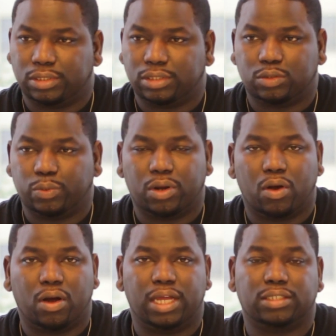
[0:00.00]
This is what
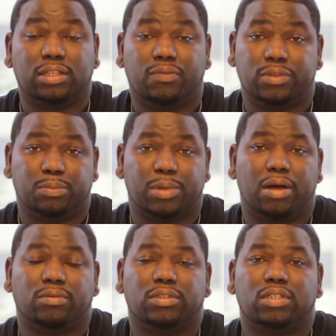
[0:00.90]
all that stuff is
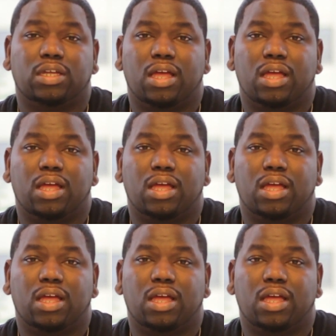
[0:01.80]
about.